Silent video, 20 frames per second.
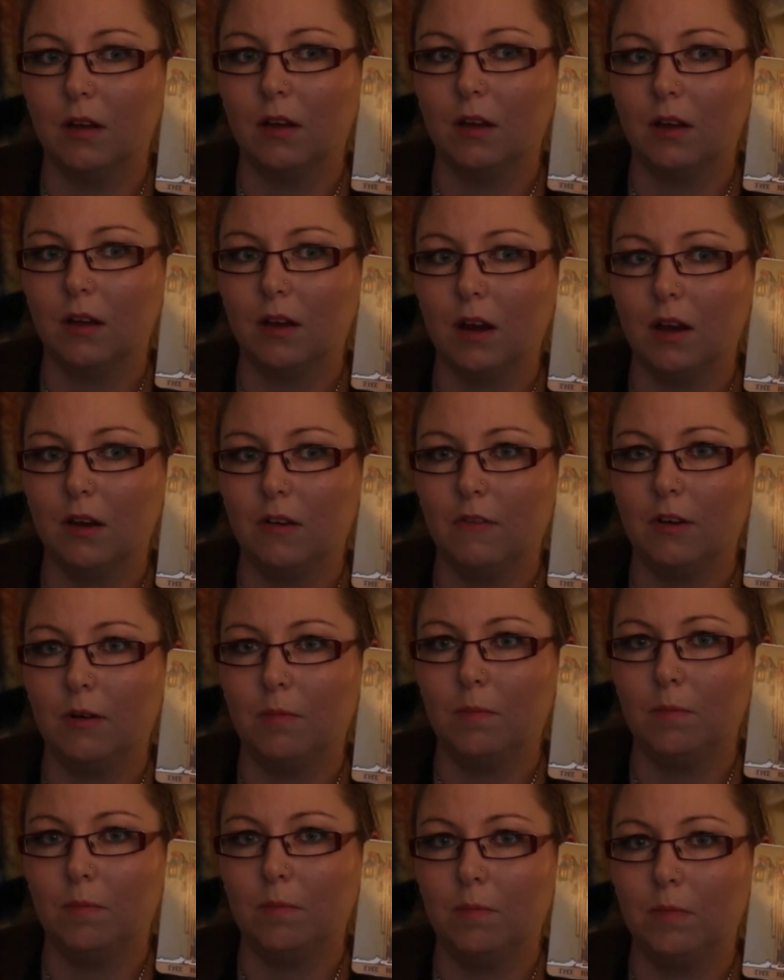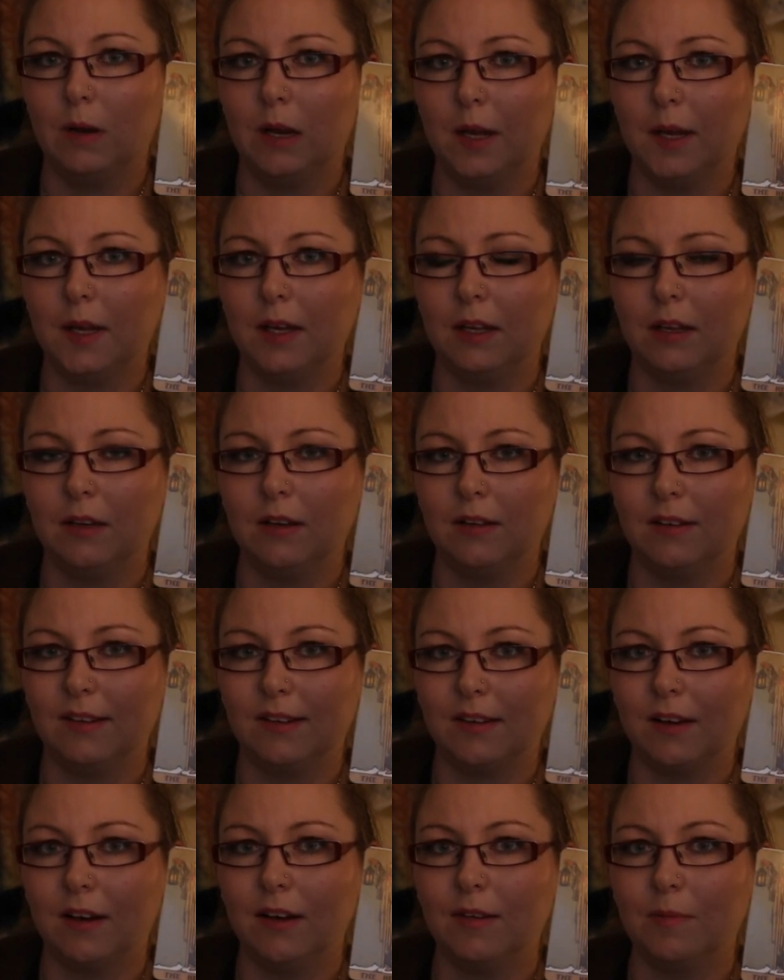kind of a blessing in
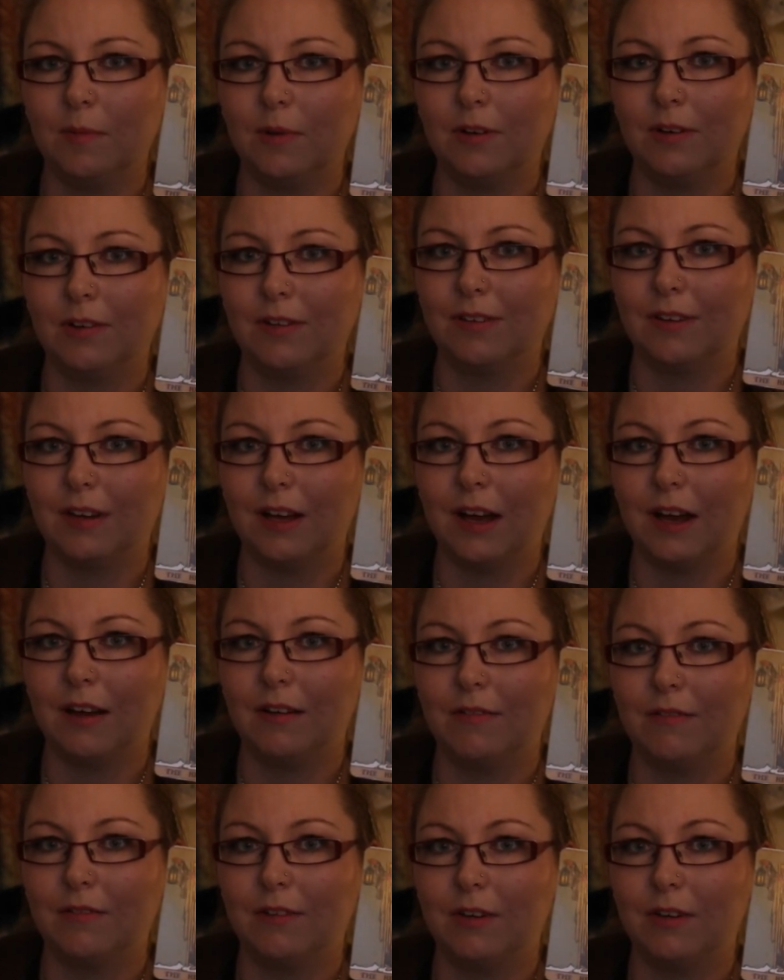disguise, because they have